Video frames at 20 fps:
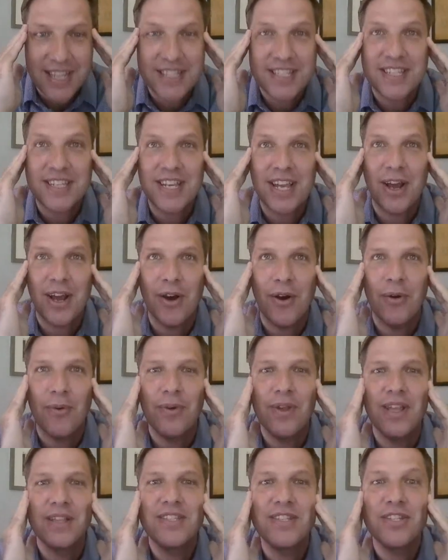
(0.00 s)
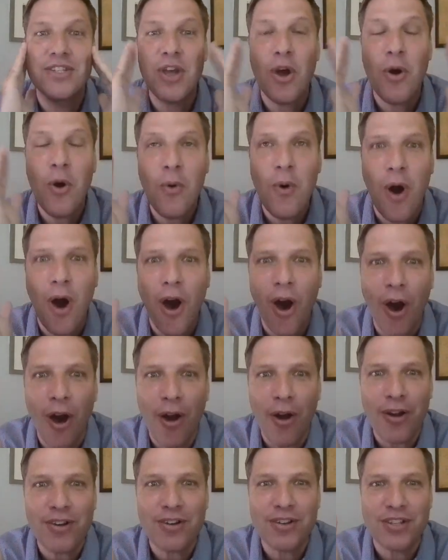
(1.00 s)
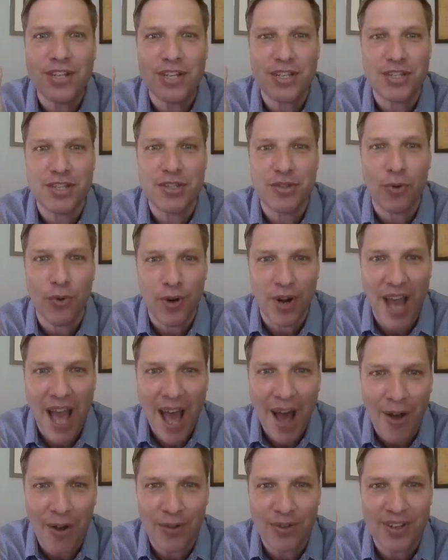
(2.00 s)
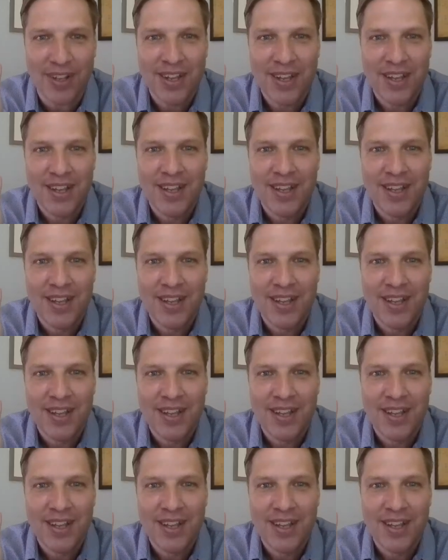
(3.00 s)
It's so hard to sort out